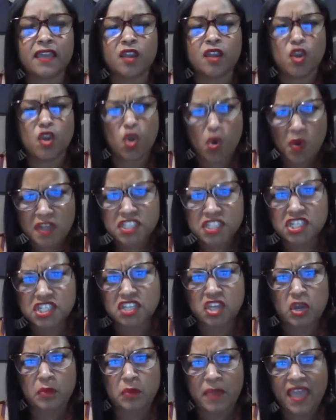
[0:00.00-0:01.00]
encourage your
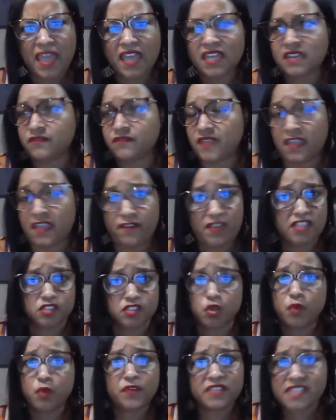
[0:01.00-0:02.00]
young man. If he's
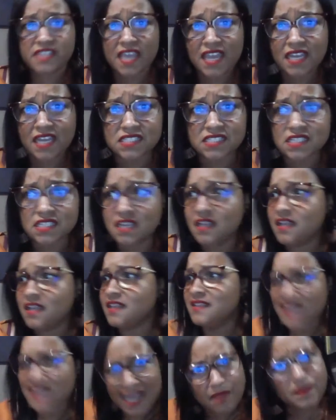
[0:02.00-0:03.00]
good with his hands,
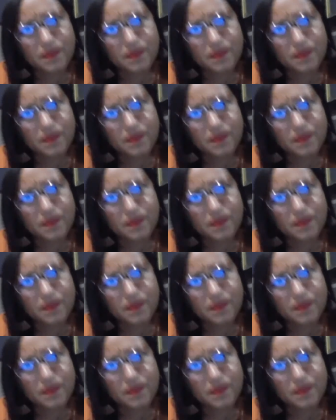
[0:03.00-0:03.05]
let him